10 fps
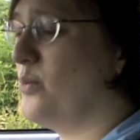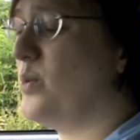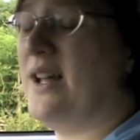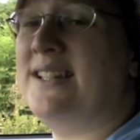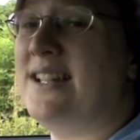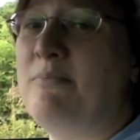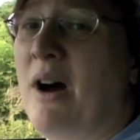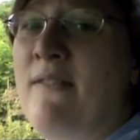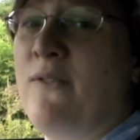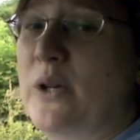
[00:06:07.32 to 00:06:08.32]
When did
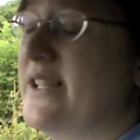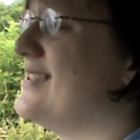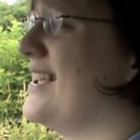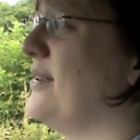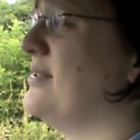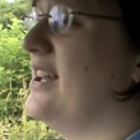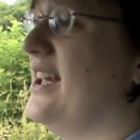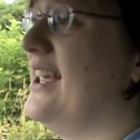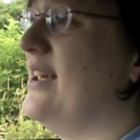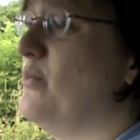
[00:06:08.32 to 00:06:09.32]
my voice sound
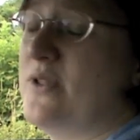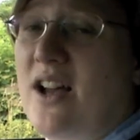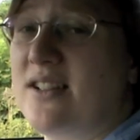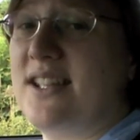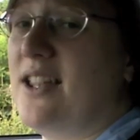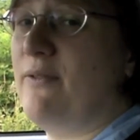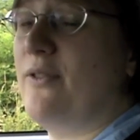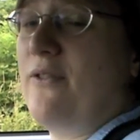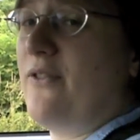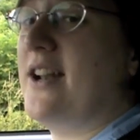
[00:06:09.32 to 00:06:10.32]
like it was asking
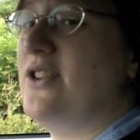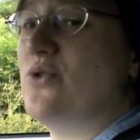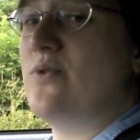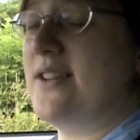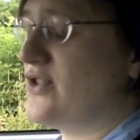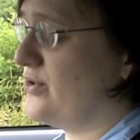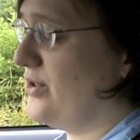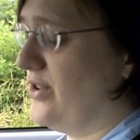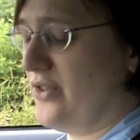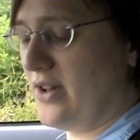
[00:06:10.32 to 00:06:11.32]
for a French
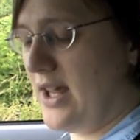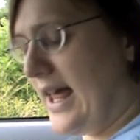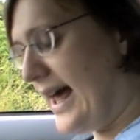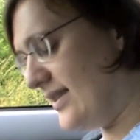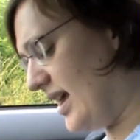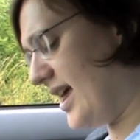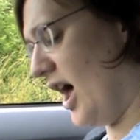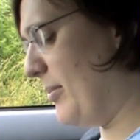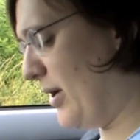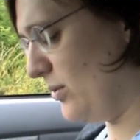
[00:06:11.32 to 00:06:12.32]
restaurant? And the
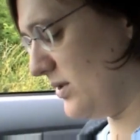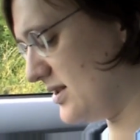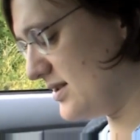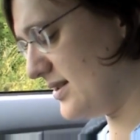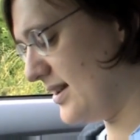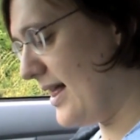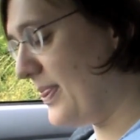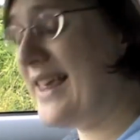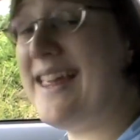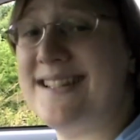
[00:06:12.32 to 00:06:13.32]
cup holders,
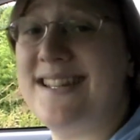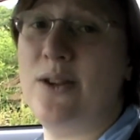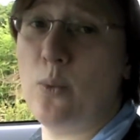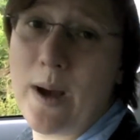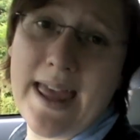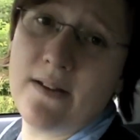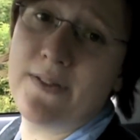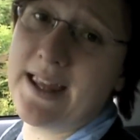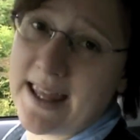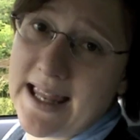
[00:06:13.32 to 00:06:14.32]
they get in the way of
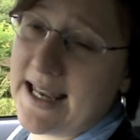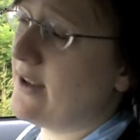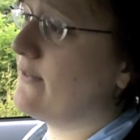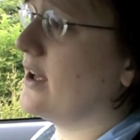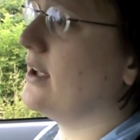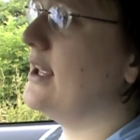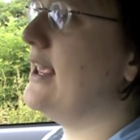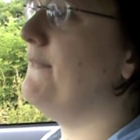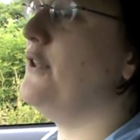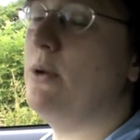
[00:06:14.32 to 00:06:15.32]
the gear lever.
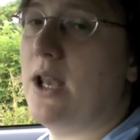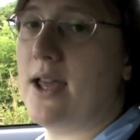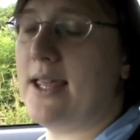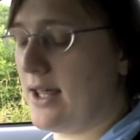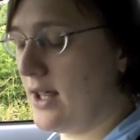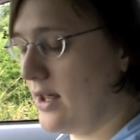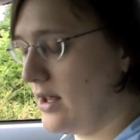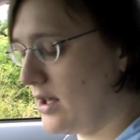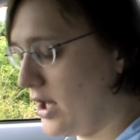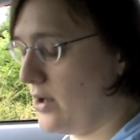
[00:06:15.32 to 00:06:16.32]
If you like
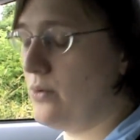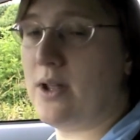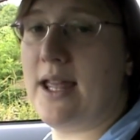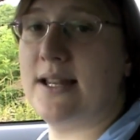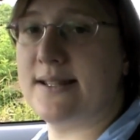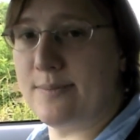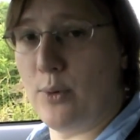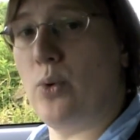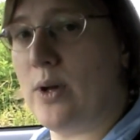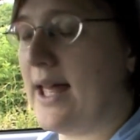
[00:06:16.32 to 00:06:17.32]
Coke in a
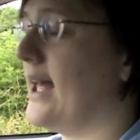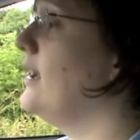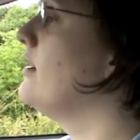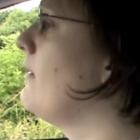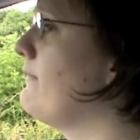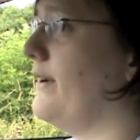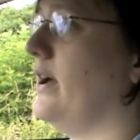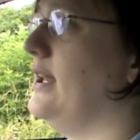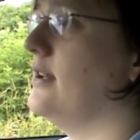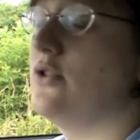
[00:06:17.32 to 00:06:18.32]
small can,
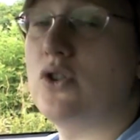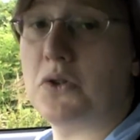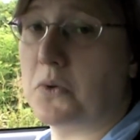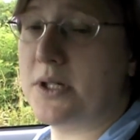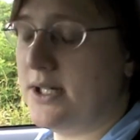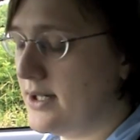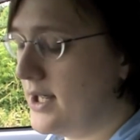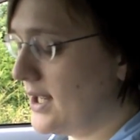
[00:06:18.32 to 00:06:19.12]
fine, sorted.